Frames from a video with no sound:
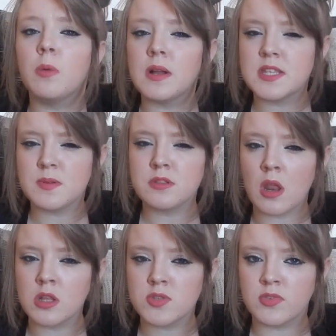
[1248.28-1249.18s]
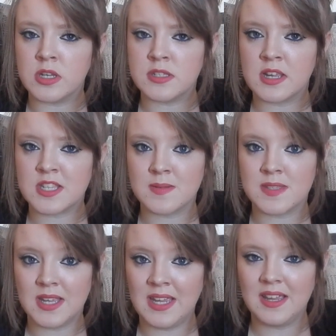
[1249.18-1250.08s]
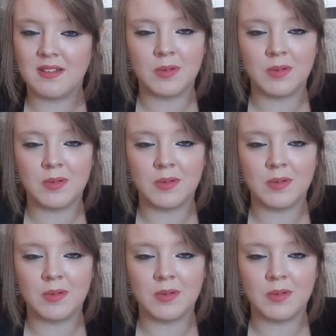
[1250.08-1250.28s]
went to McDonald's first to get something to eat.